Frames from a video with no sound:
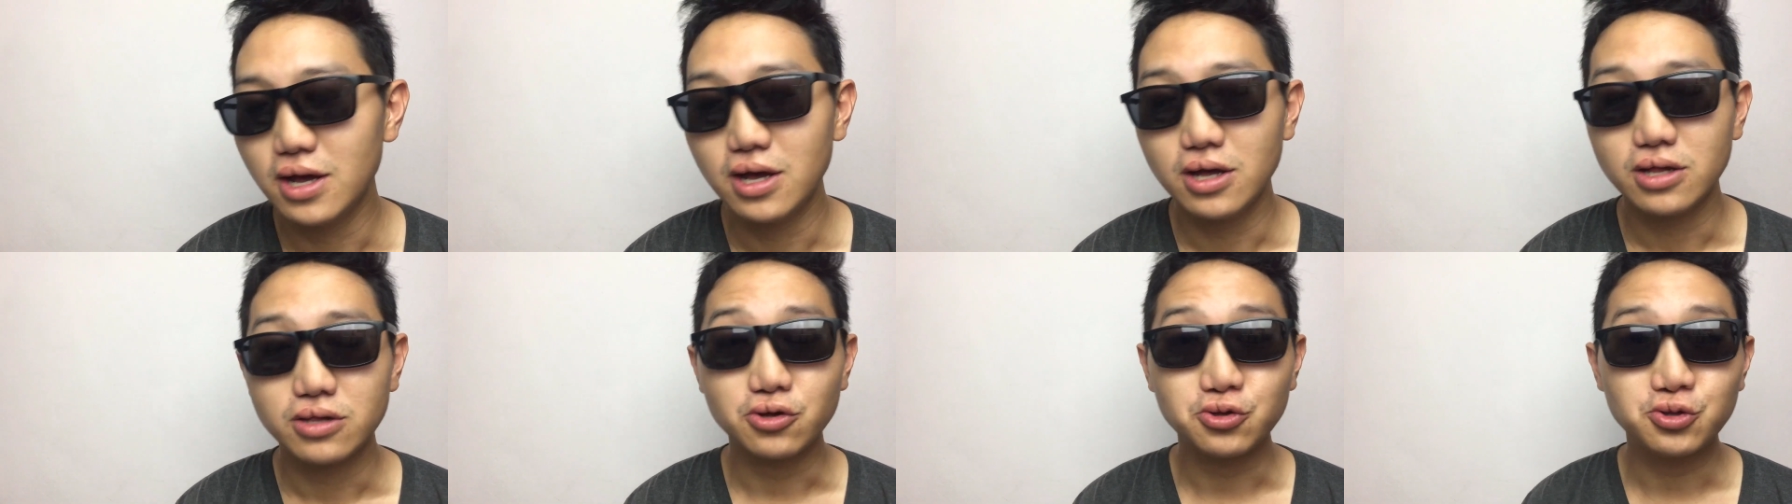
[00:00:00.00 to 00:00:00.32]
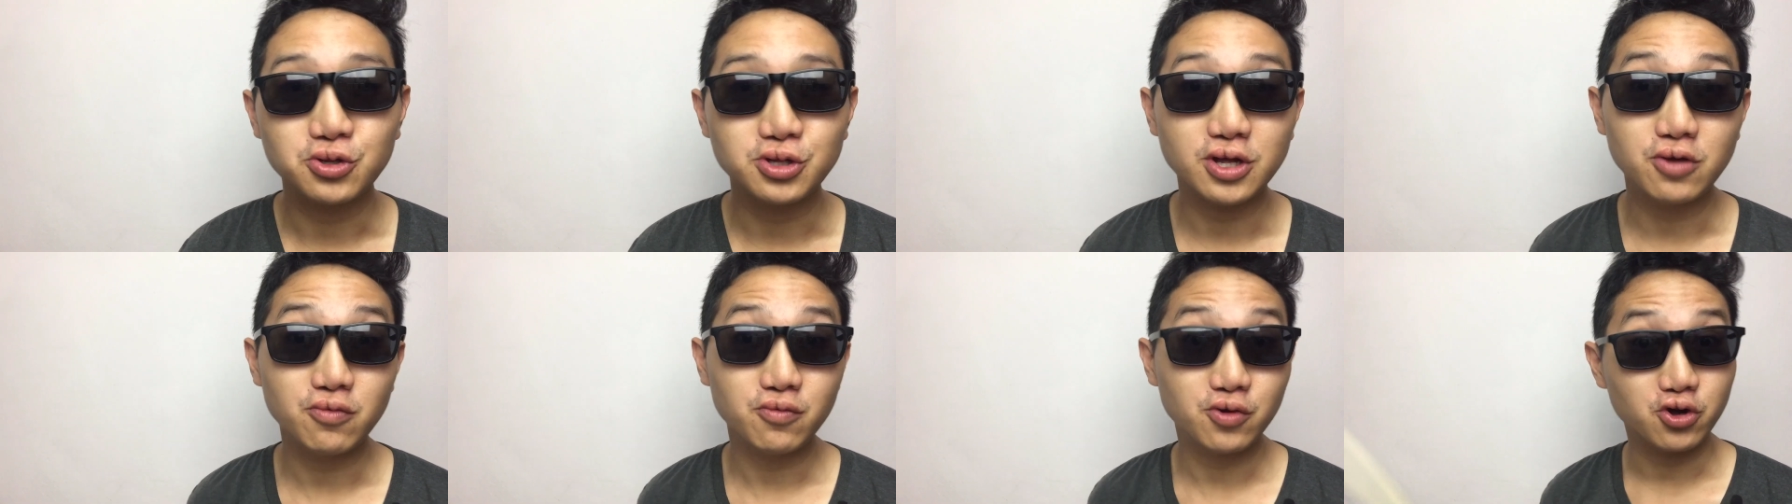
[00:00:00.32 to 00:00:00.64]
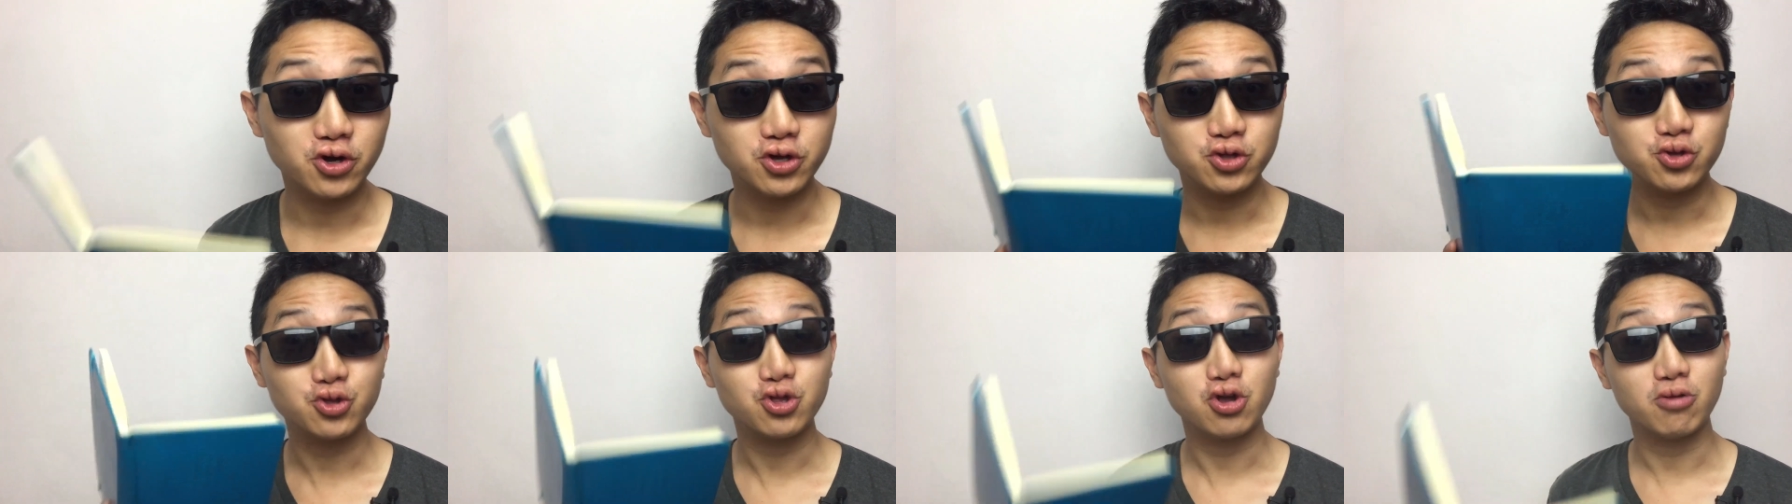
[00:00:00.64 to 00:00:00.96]
So today we're
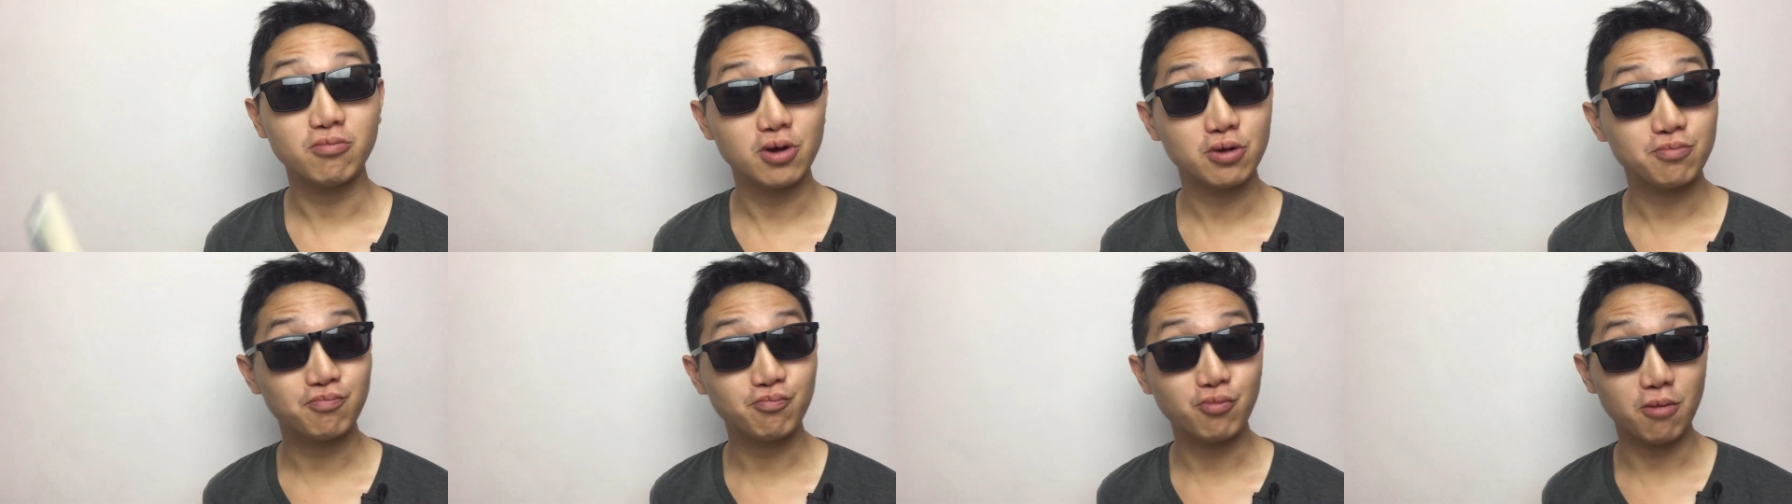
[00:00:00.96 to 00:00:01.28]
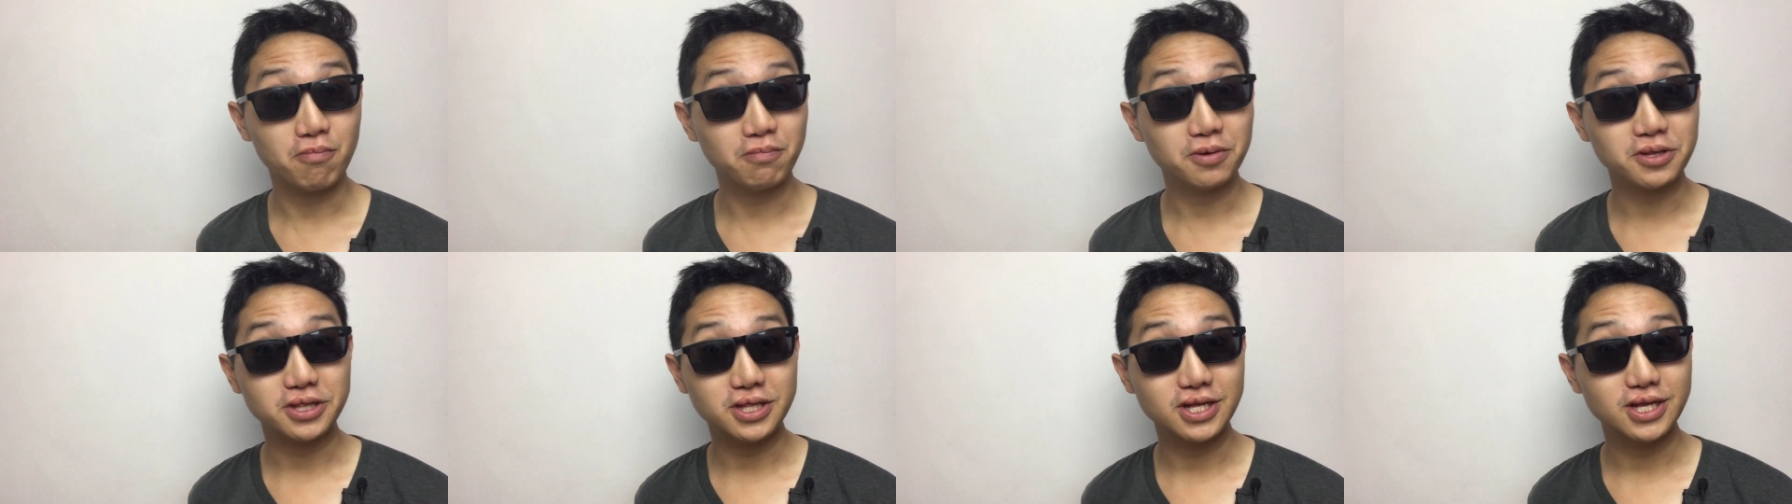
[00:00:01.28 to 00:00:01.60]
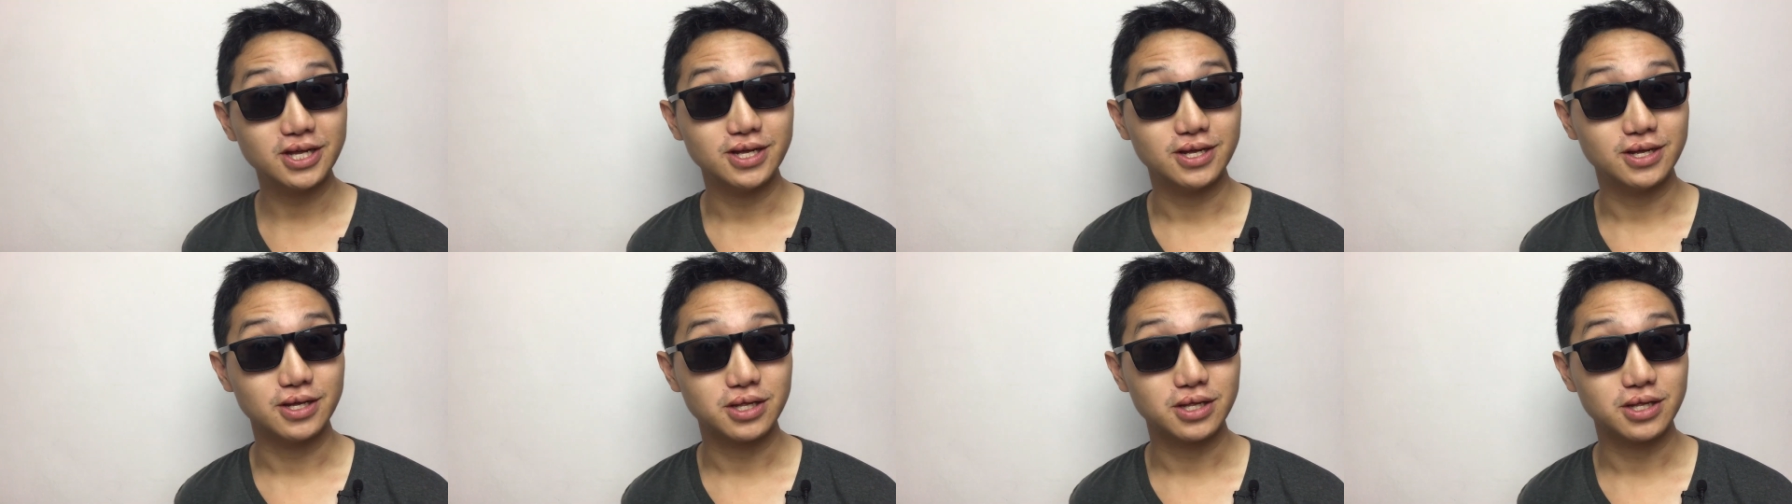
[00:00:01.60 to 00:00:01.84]
going to talk about property.